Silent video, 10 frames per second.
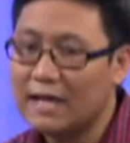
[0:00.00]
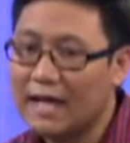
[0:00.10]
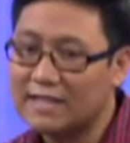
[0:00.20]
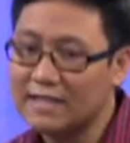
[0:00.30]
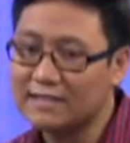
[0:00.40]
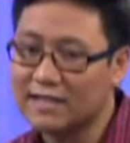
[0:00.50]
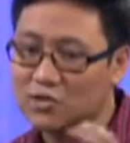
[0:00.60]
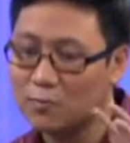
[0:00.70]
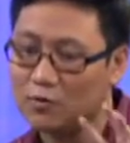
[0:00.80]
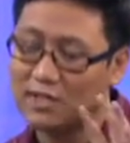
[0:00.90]
And then
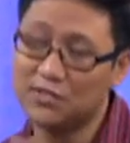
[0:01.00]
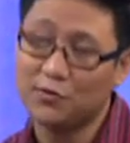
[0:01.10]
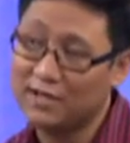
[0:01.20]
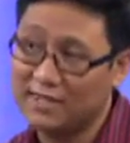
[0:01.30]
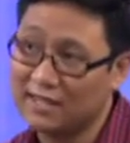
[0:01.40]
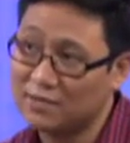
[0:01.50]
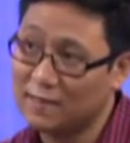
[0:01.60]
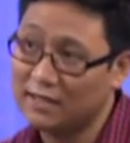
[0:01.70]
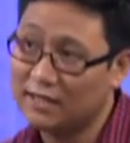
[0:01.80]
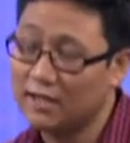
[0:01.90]
Taxumo does three things
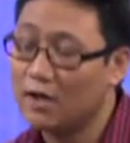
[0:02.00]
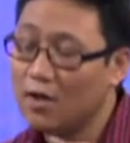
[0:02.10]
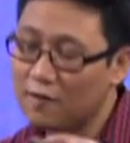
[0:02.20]
mainly.